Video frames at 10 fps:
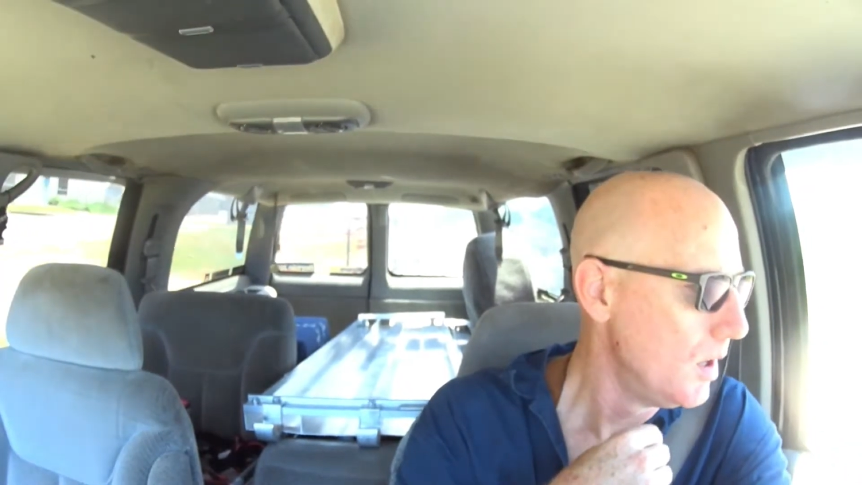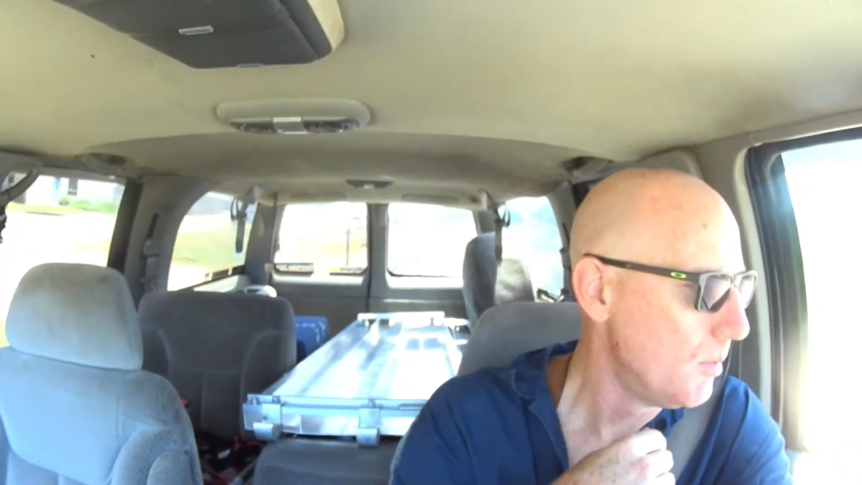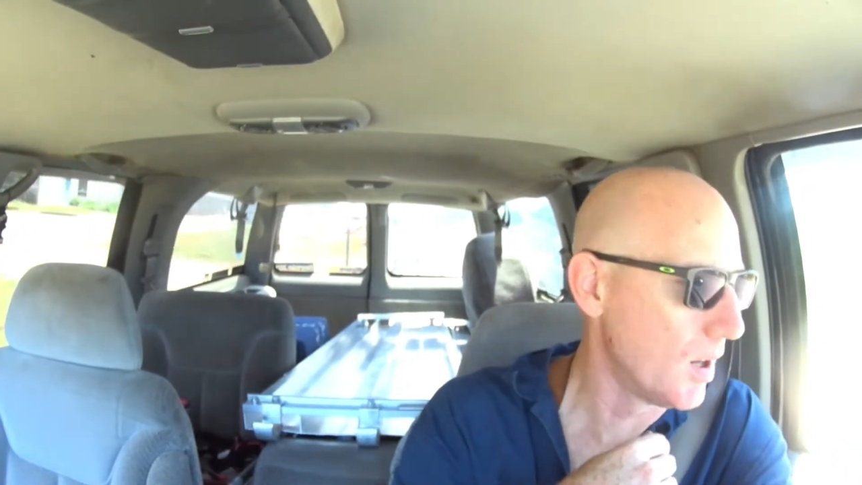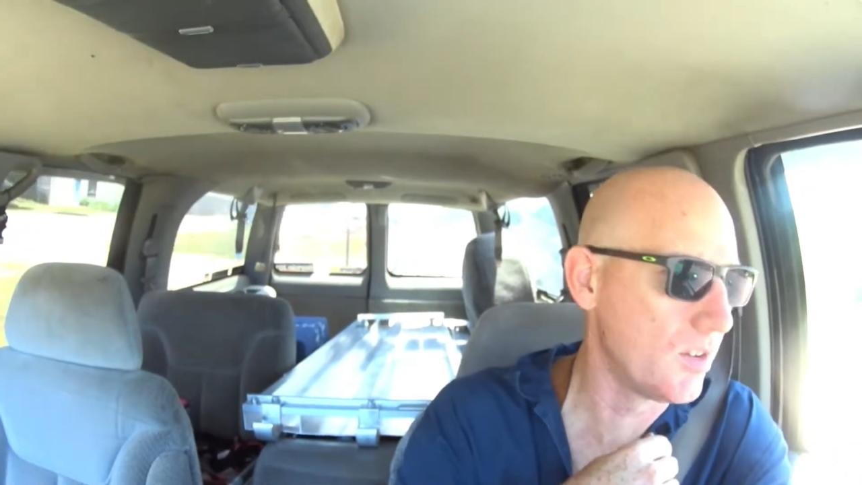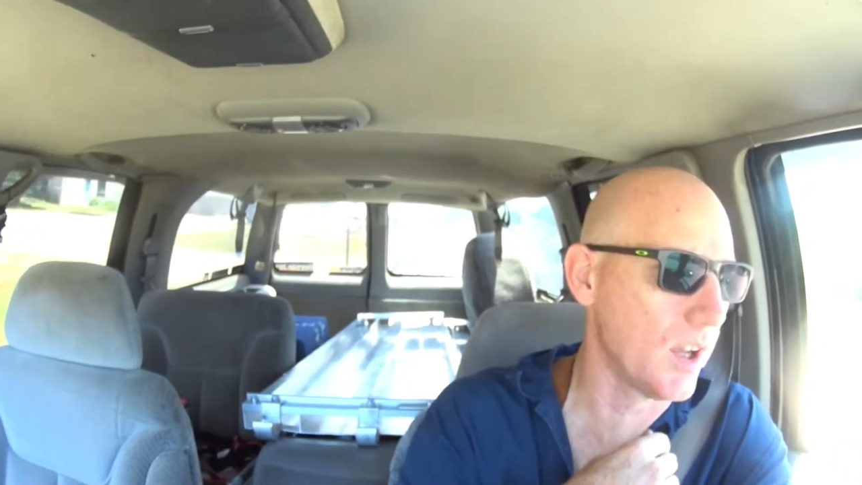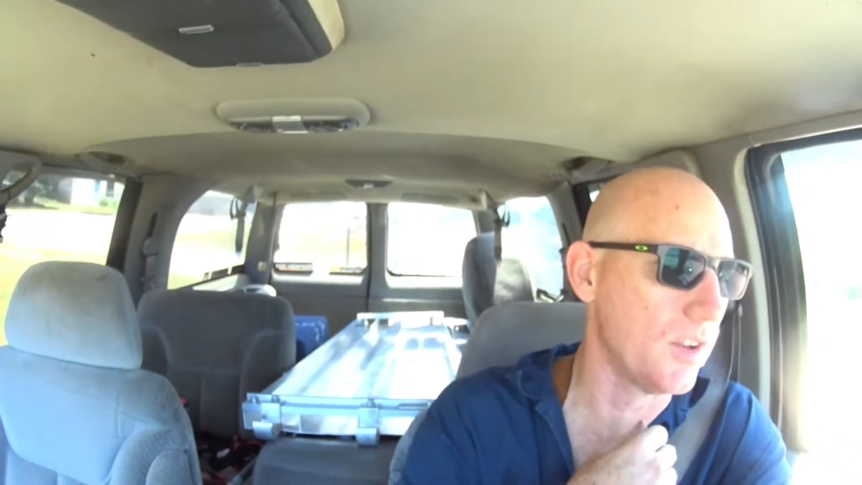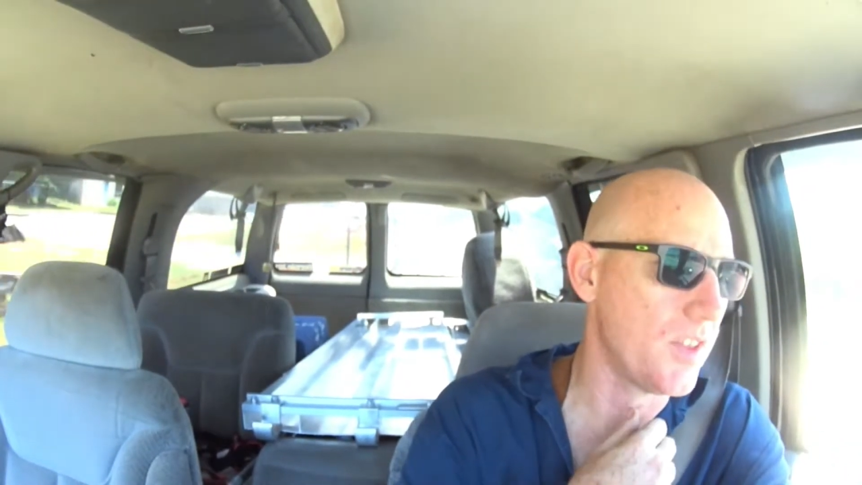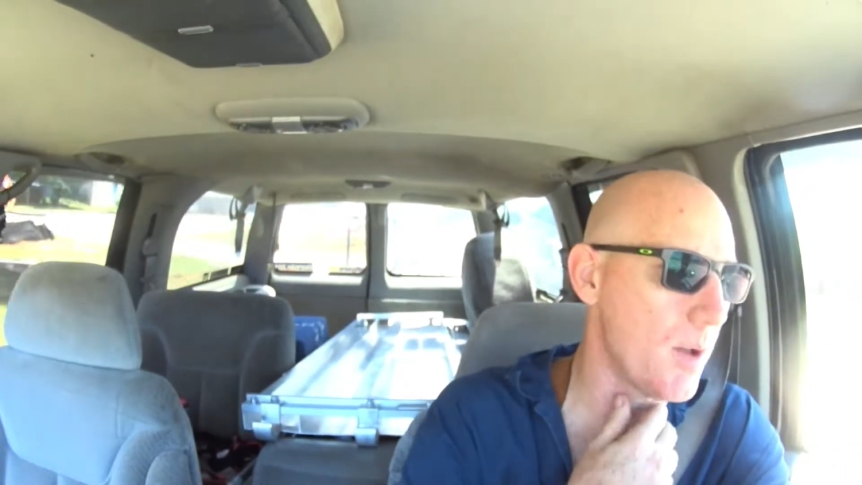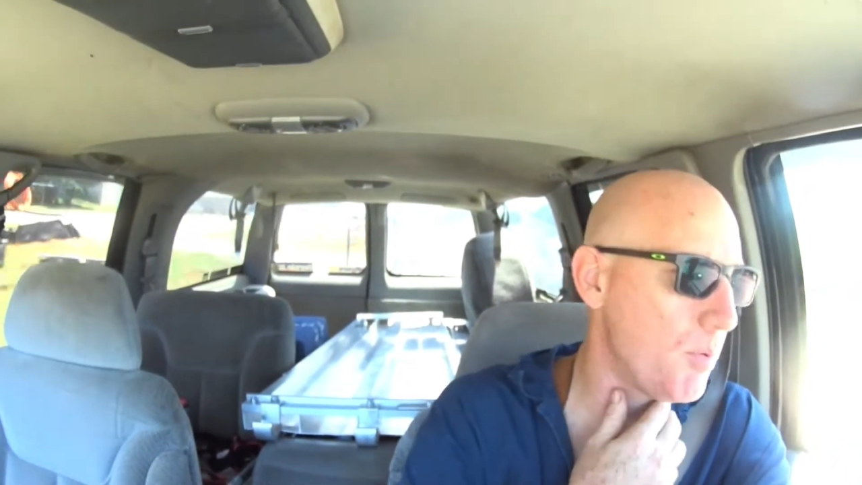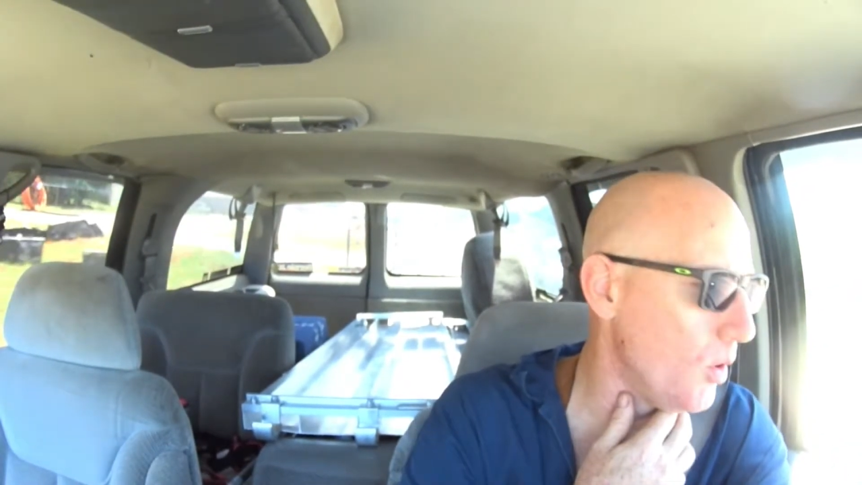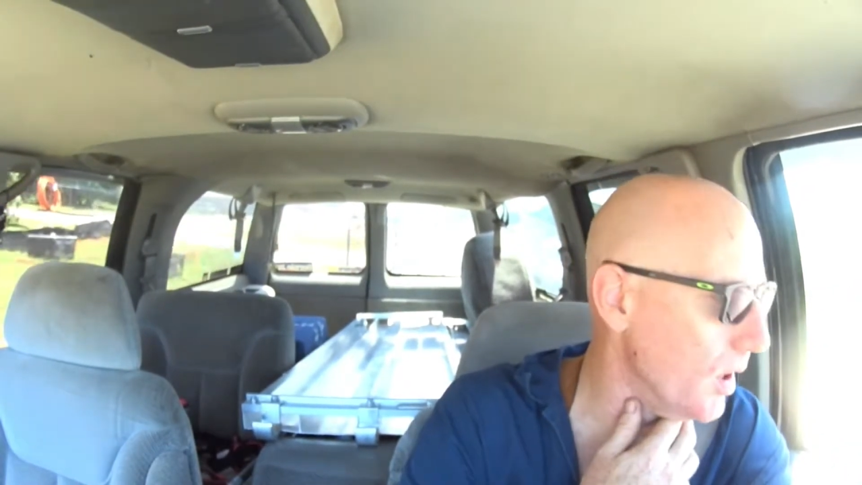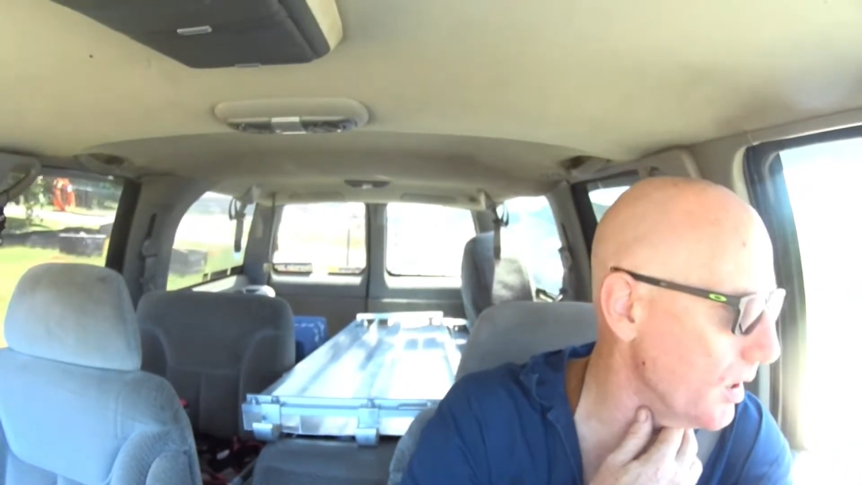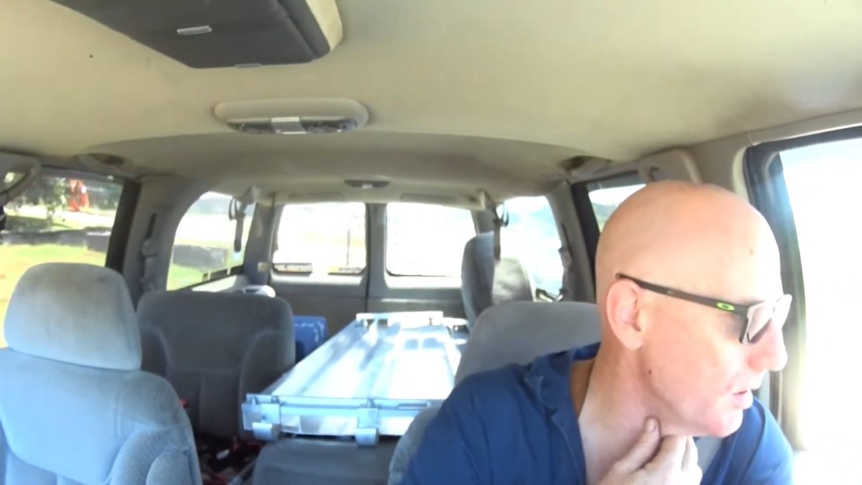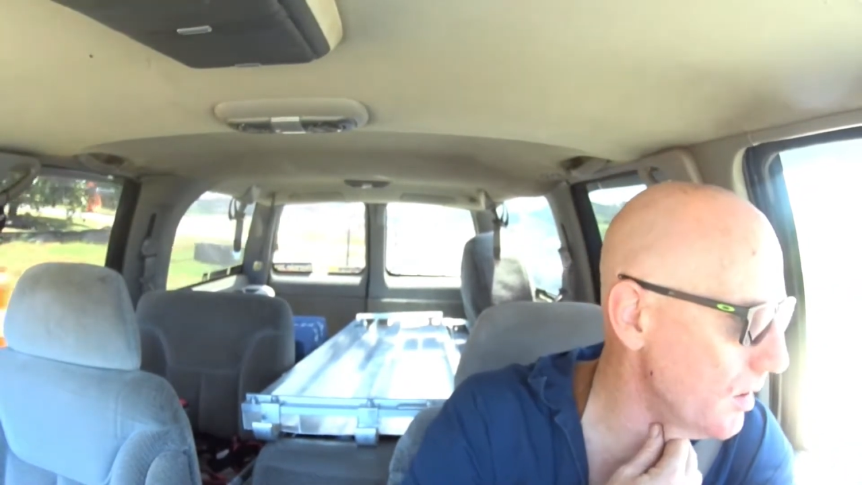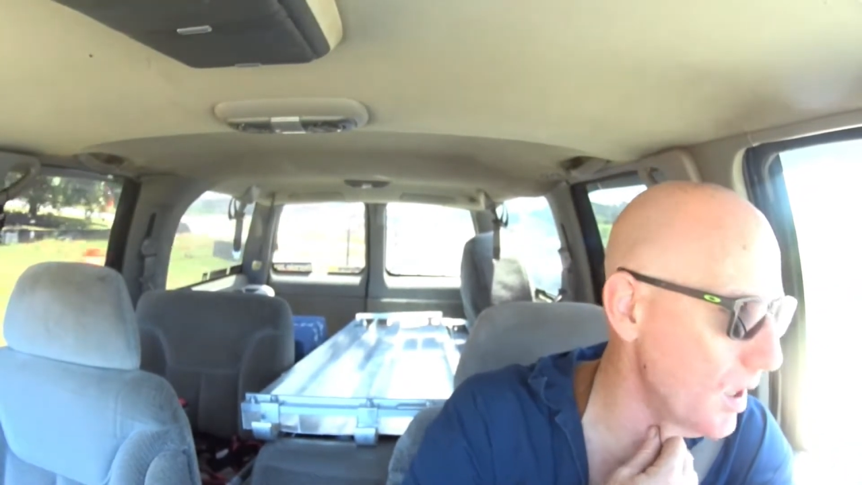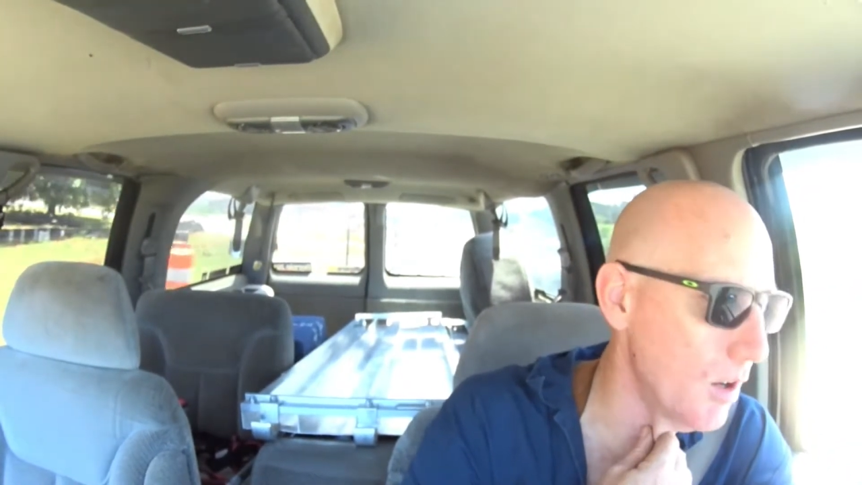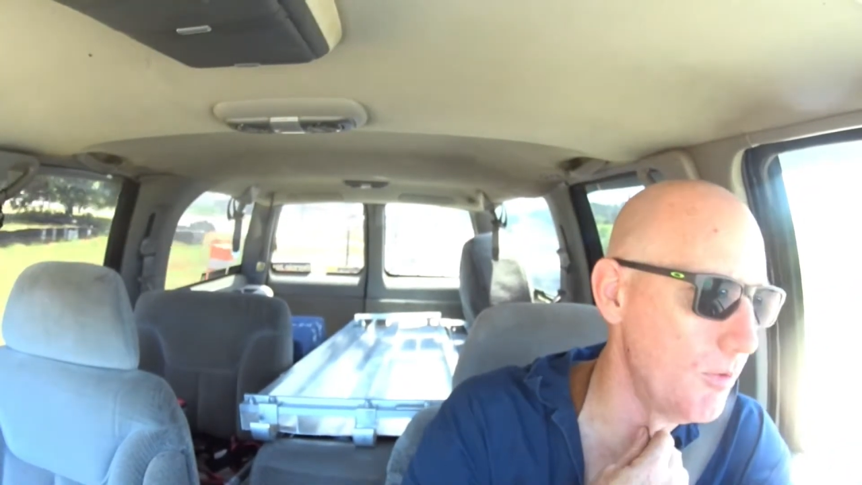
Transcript: But it's like at that point, you know,